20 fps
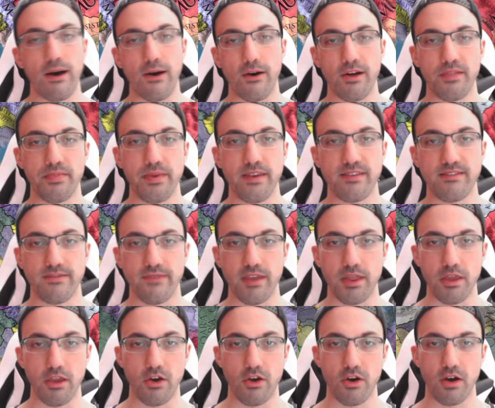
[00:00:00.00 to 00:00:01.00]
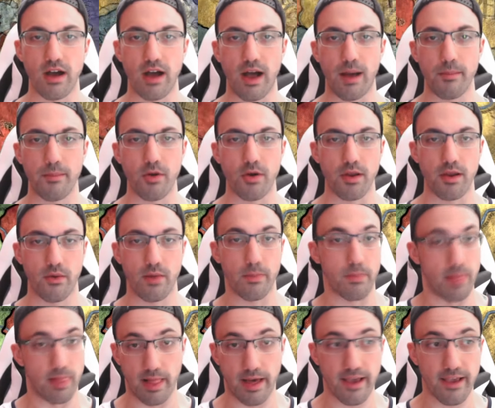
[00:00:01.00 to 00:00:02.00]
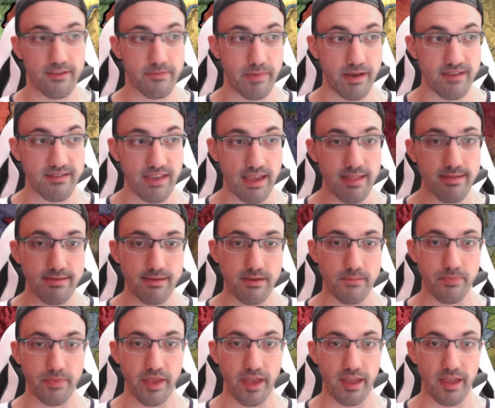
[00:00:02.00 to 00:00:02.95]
on this video, I'm gonna play as Byzantium.